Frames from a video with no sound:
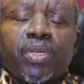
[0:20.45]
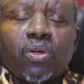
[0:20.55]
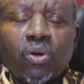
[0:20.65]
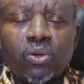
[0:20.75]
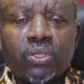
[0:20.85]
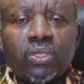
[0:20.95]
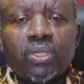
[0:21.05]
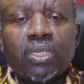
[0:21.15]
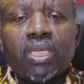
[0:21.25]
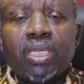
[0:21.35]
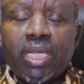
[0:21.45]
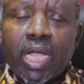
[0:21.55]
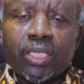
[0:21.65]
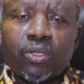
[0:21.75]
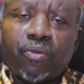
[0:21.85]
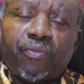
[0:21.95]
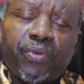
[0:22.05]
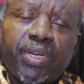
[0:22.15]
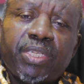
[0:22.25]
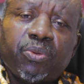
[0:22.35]
because he has not
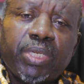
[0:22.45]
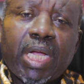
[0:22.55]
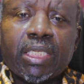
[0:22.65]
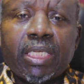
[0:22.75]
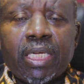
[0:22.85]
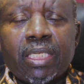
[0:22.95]
finished with us.